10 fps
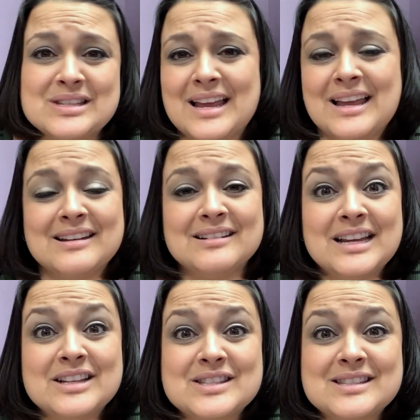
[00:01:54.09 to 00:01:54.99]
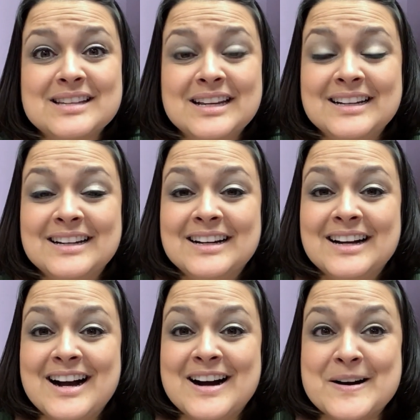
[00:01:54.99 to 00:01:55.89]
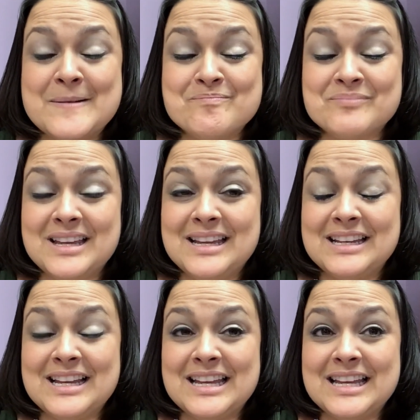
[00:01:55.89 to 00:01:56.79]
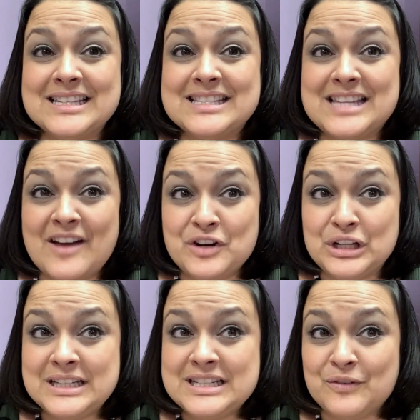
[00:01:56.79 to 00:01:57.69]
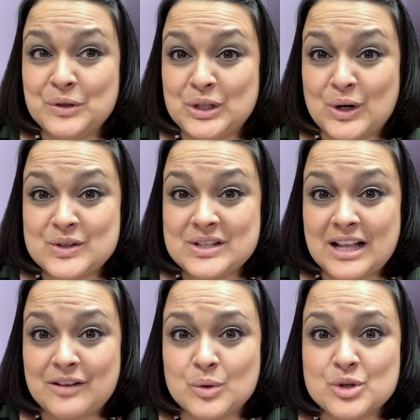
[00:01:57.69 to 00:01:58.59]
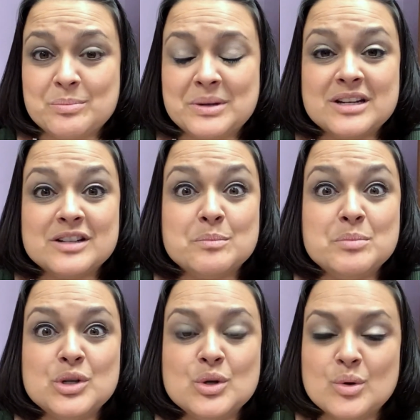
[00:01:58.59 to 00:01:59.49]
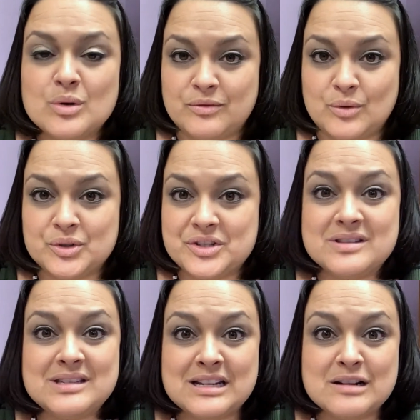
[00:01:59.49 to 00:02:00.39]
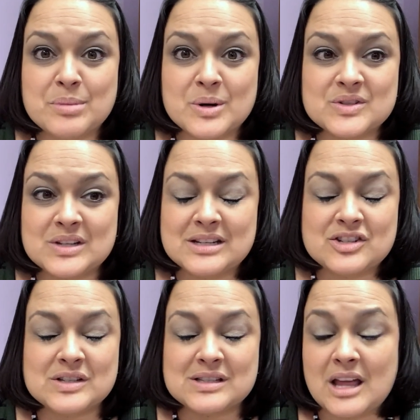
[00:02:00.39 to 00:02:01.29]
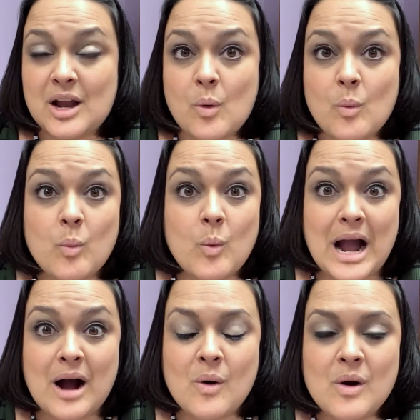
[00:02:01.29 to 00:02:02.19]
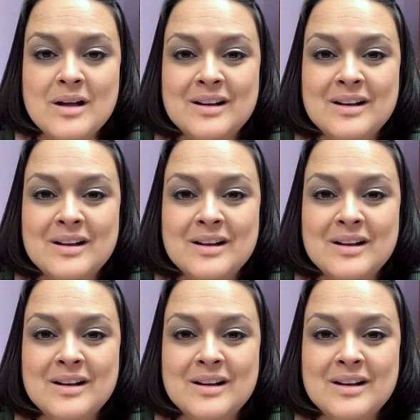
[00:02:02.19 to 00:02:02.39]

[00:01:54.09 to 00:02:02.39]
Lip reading: And it is definitely different than our style of worship, but it is beautiful to see it in person. It's just like, wow.